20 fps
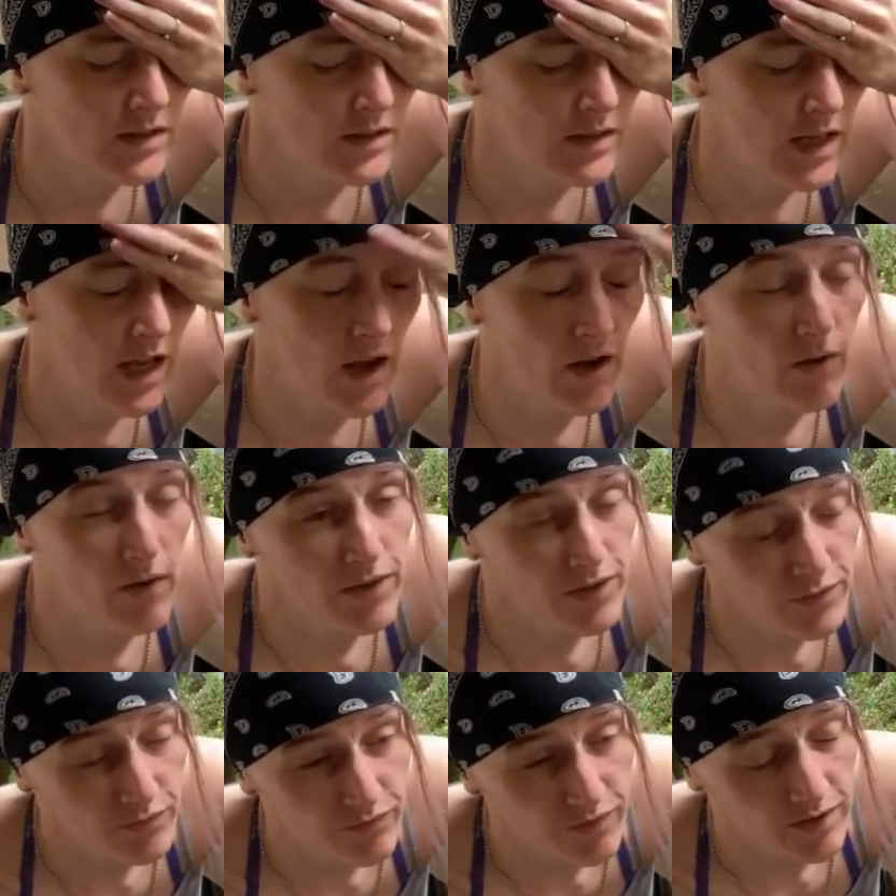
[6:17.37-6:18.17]
Now I
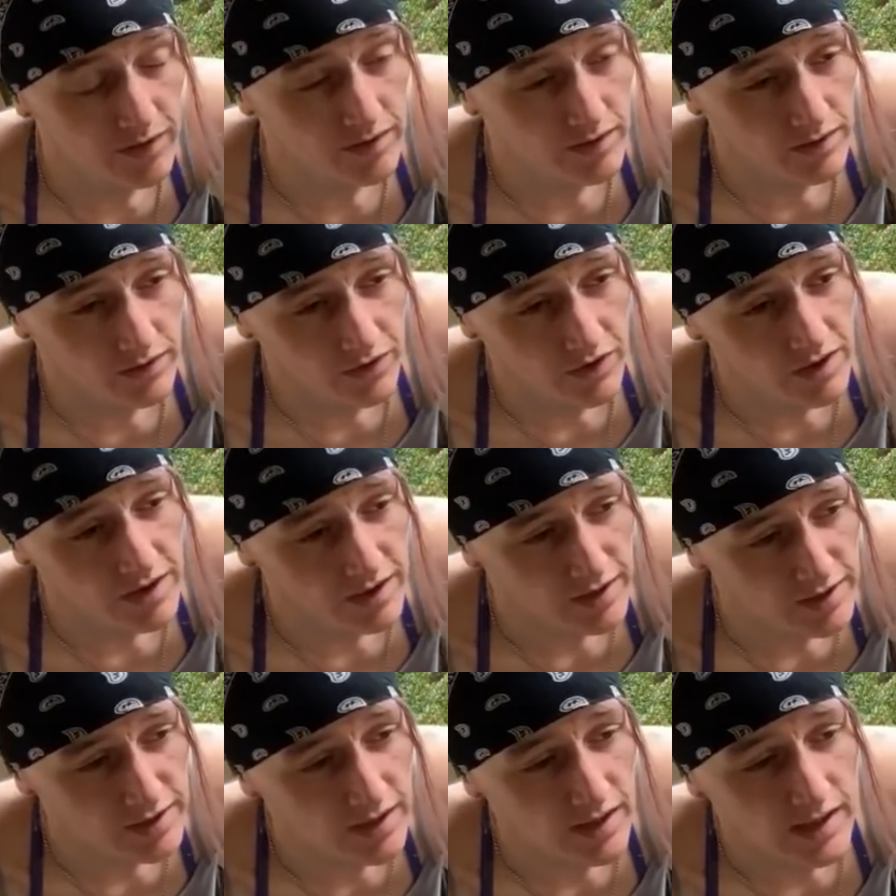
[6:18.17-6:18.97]
think
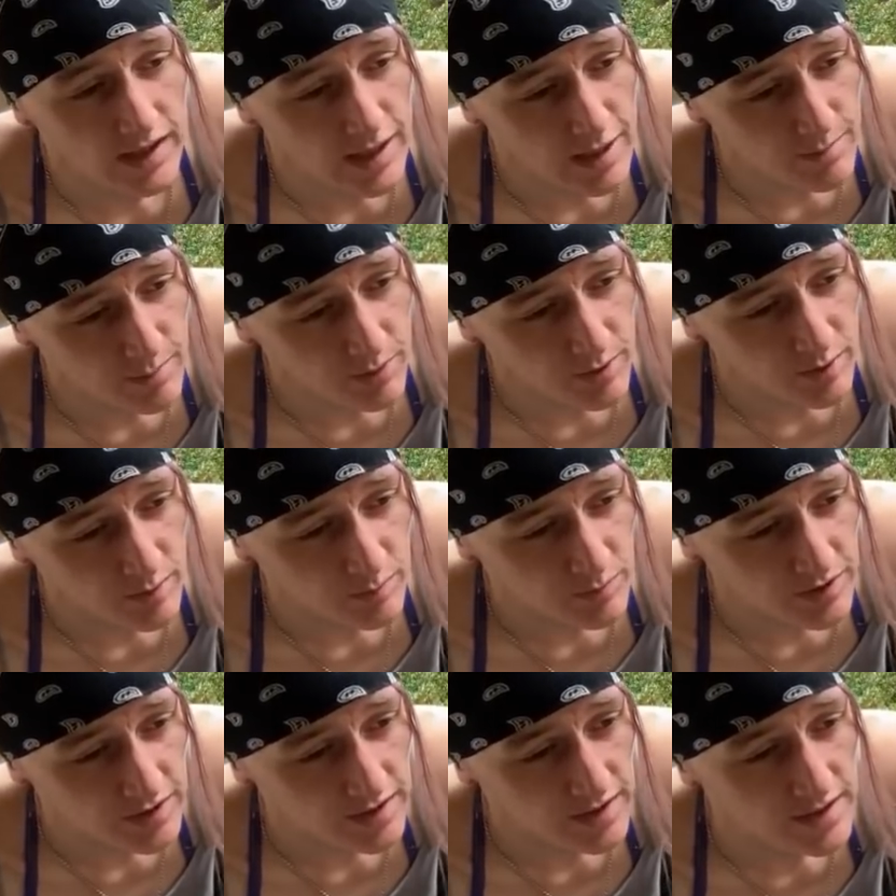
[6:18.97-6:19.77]
I need to keep it
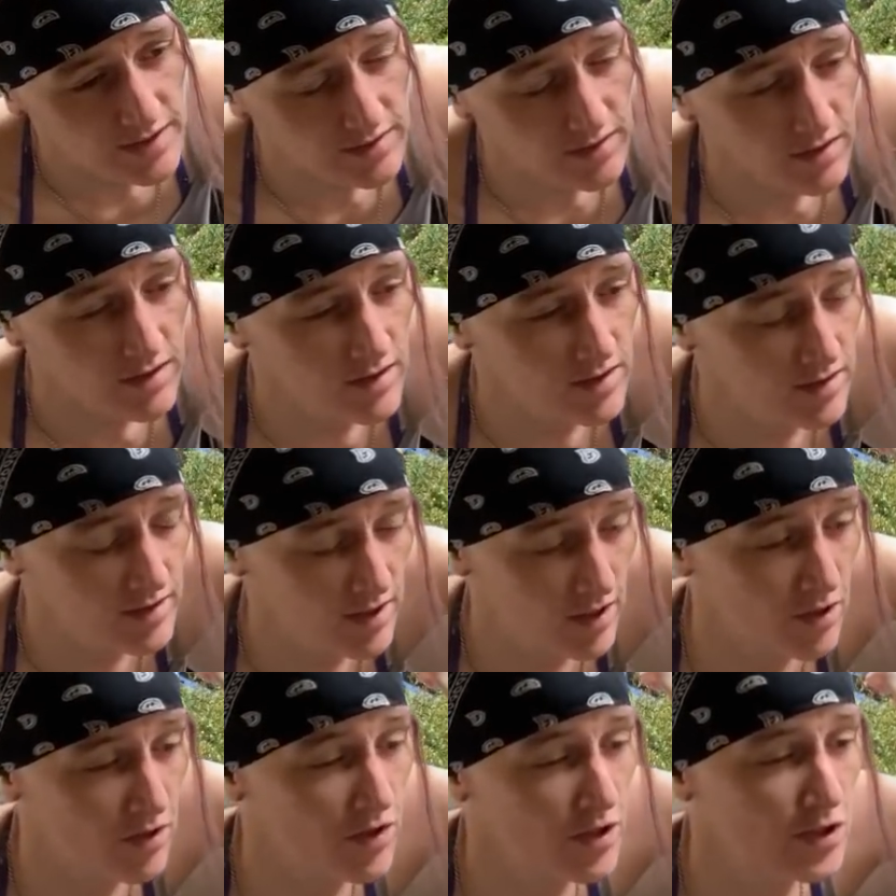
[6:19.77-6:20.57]
empty in case I need to
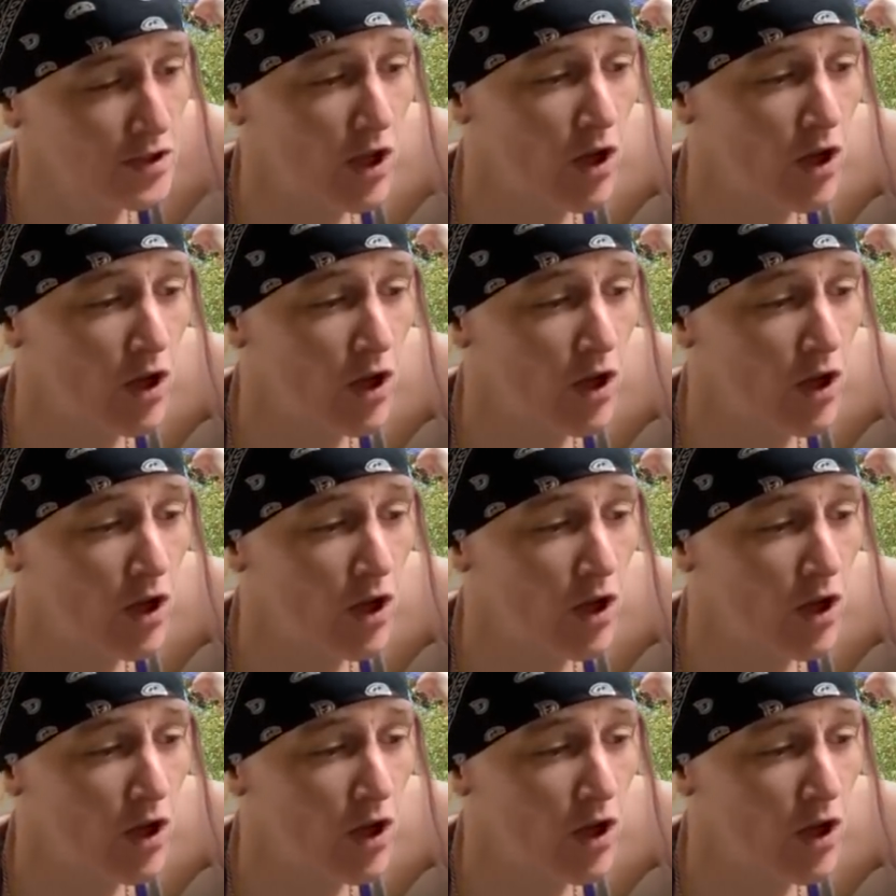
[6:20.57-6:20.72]
tear this